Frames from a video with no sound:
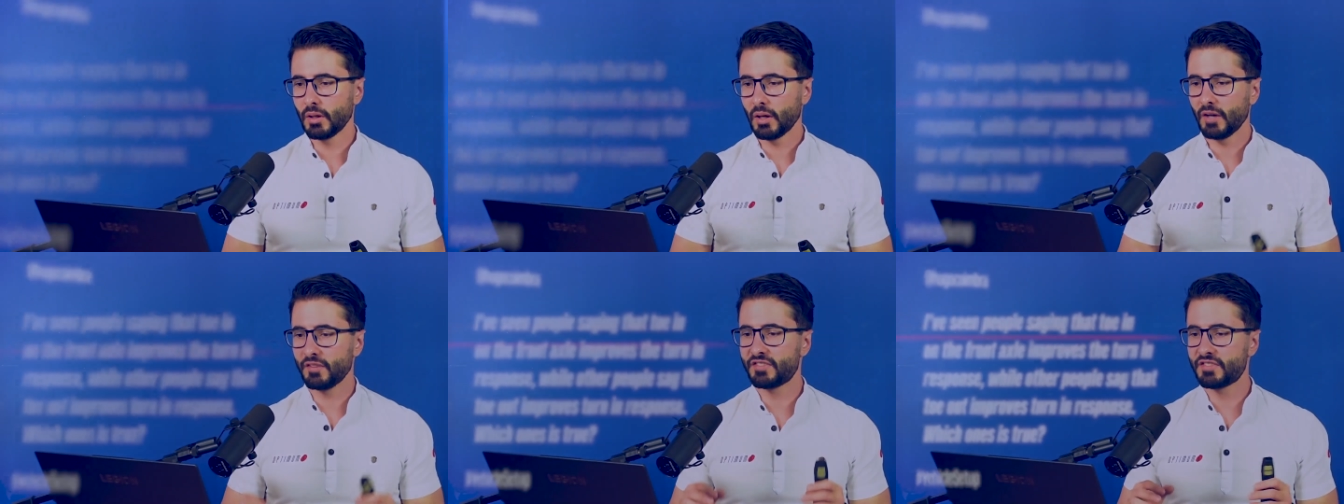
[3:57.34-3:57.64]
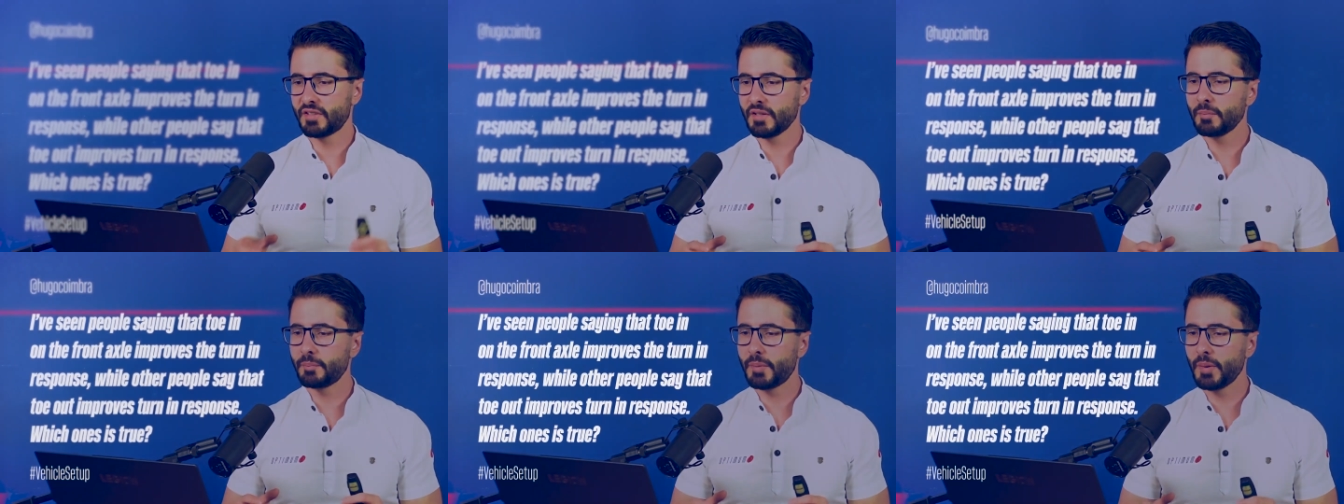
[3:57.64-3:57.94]
I've
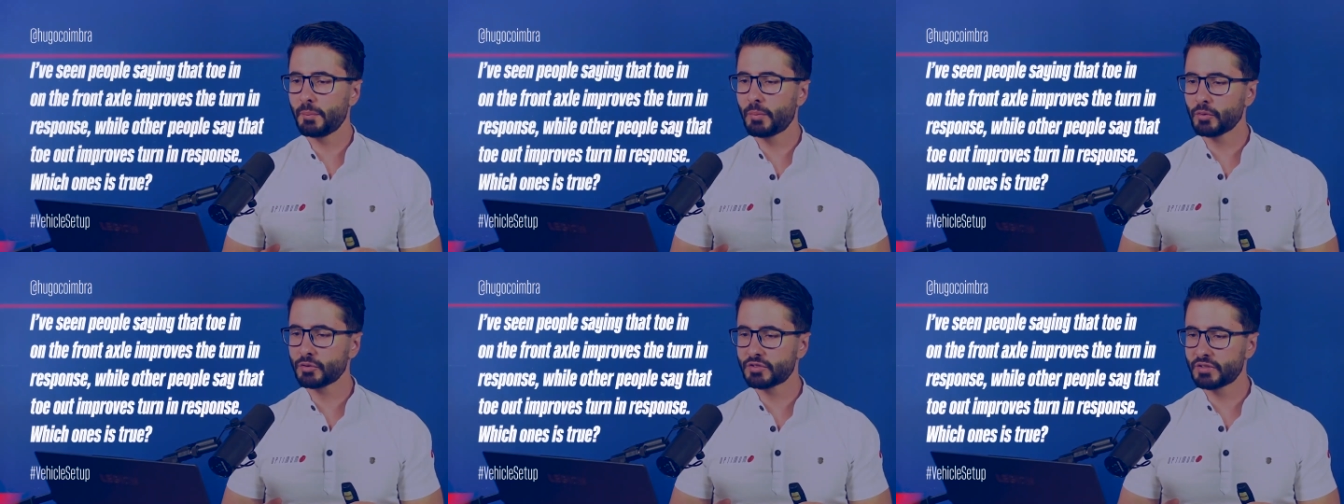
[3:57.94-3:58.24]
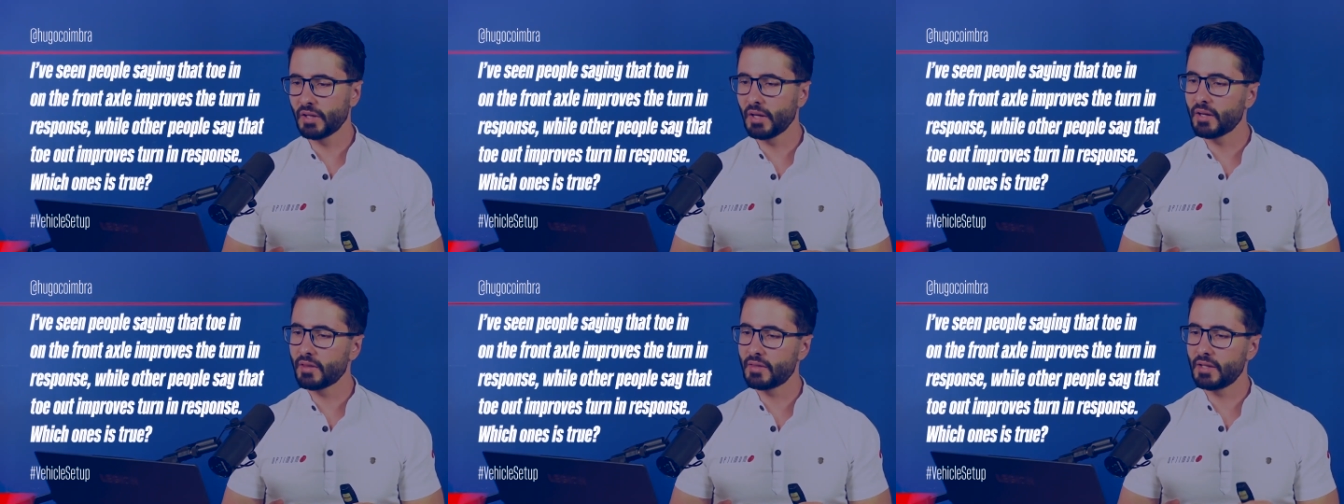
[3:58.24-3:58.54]
seen people
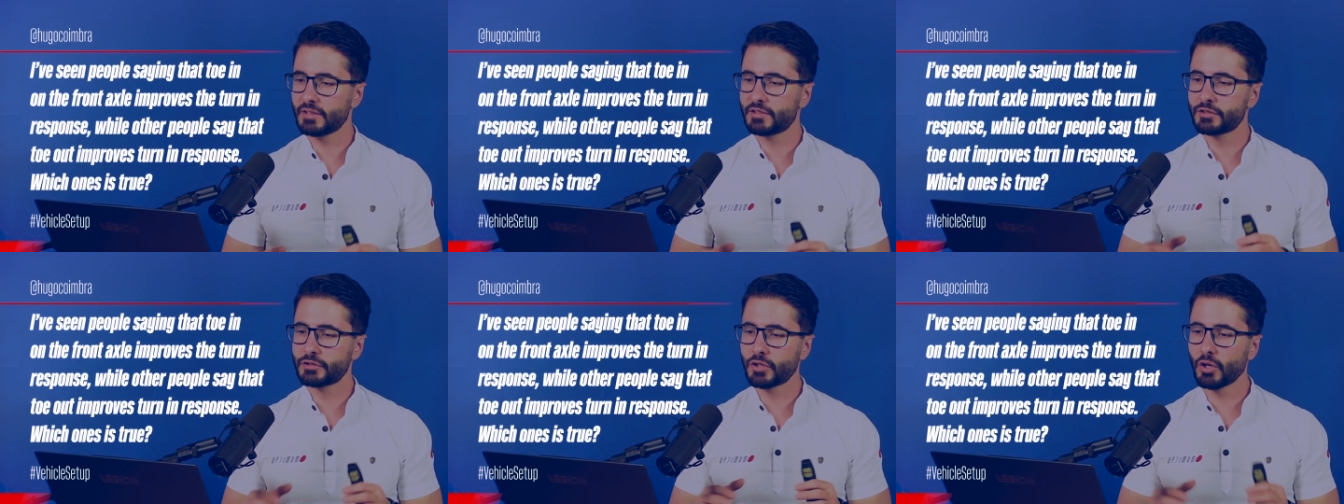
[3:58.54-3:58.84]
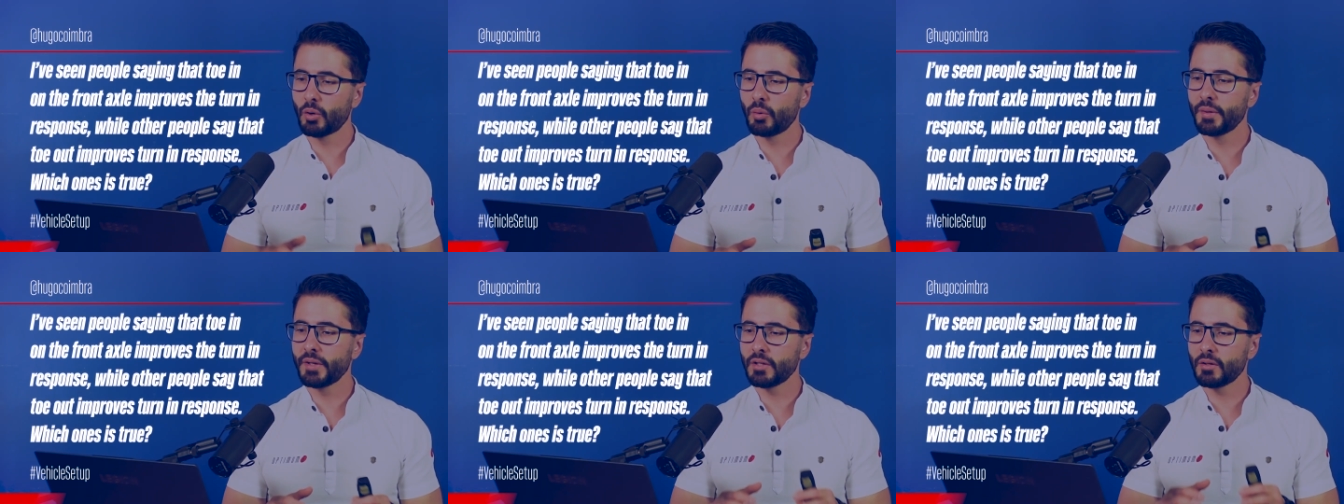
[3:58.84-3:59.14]
saying that
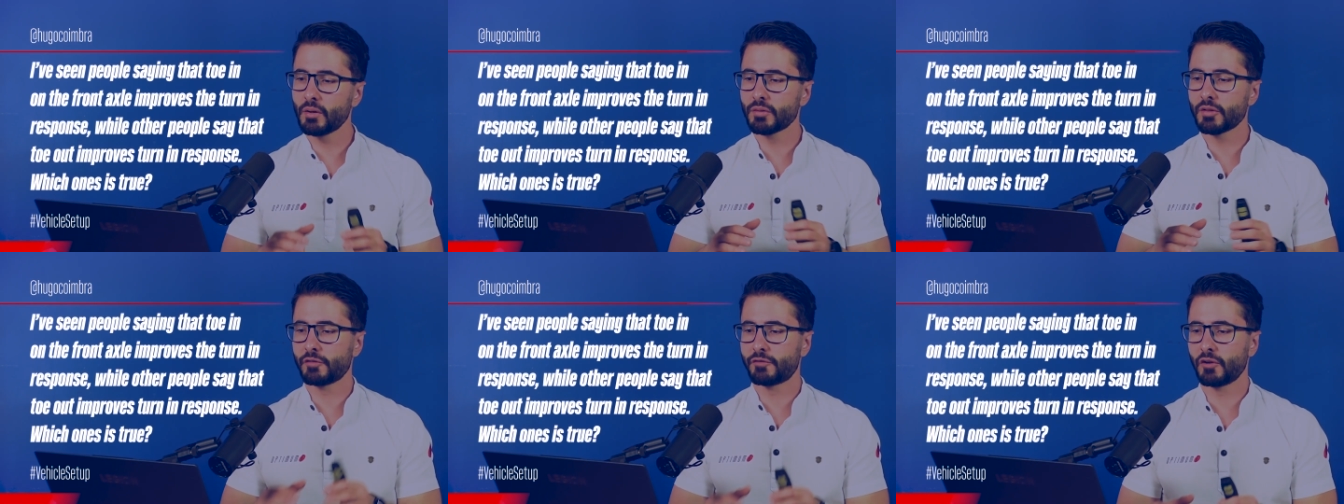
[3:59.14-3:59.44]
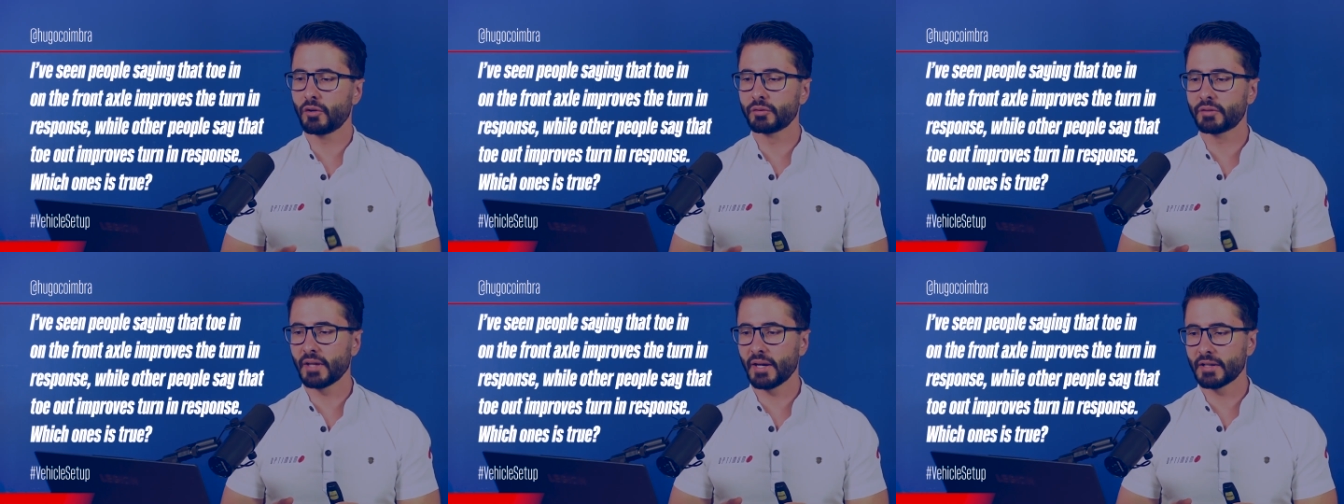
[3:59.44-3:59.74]
toe in on the front